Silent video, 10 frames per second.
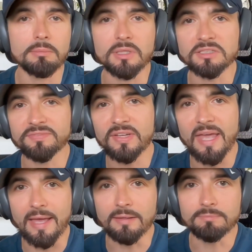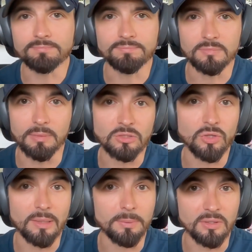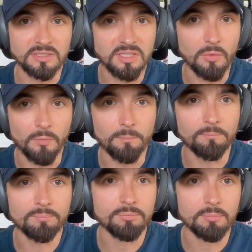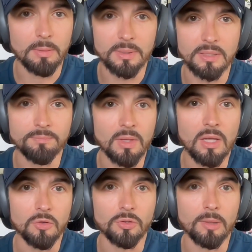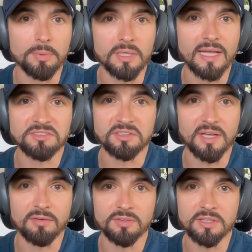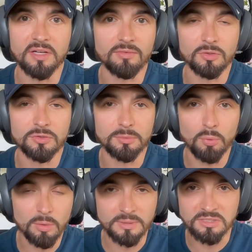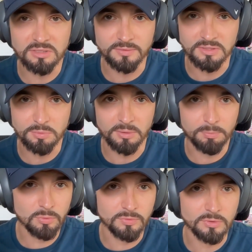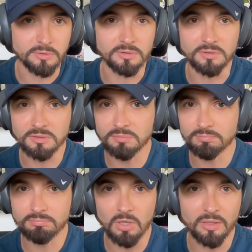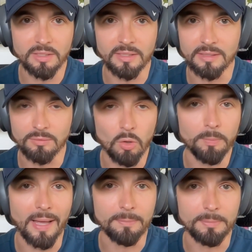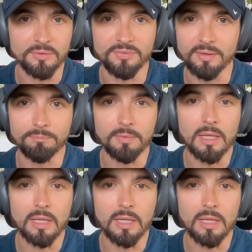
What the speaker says: Because if it can't, it might try to build its own. Maybe your company has a carefully governed deployment service with approvals, auditing, and rollback built in.